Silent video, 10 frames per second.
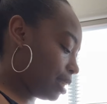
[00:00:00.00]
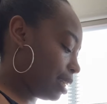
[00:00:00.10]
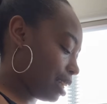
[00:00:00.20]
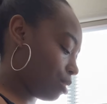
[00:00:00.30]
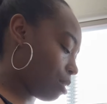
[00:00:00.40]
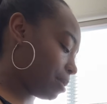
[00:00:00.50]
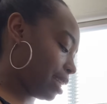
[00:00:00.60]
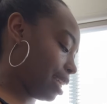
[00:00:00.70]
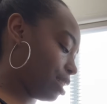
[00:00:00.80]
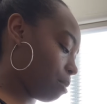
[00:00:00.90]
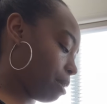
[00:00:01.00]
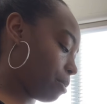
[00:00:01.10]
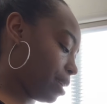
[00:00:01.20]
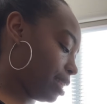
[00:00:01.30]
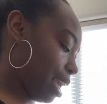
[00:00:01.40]
That's what I'm saying. So
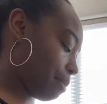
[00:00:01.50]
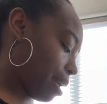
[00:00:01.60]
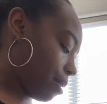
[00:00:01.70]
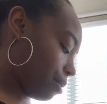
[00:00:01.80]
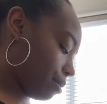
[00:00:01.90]
memories came out.